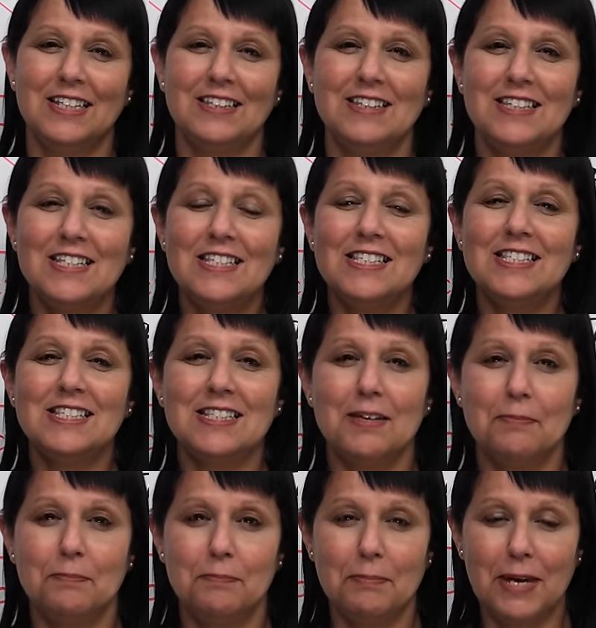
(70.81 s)
This is
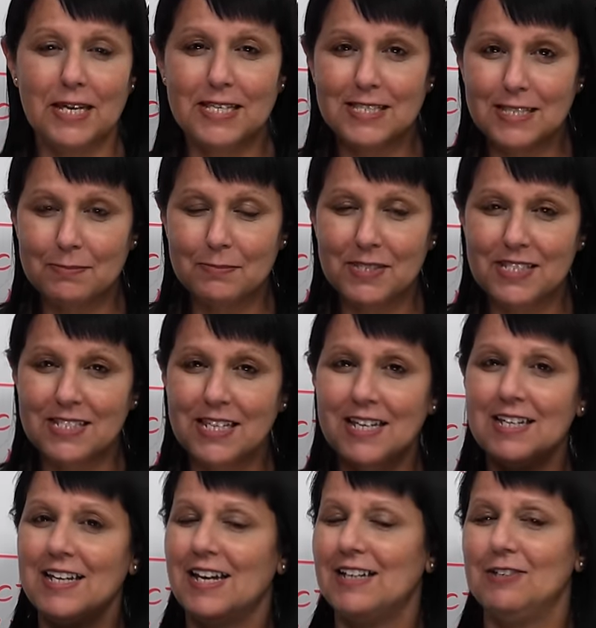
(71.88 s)
a basic
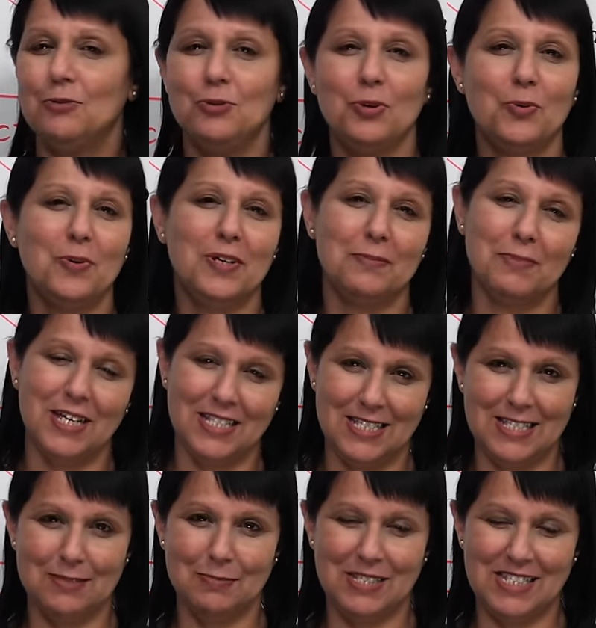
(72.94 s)
mistake and you don't want to make
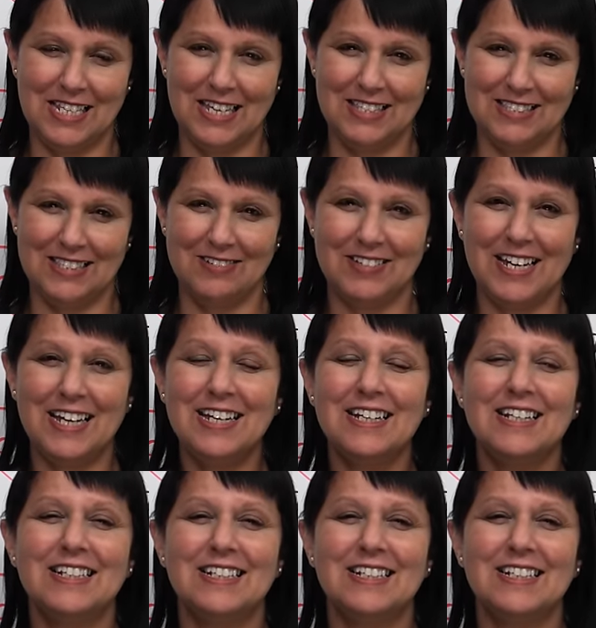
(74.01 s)
these mistakes, okay?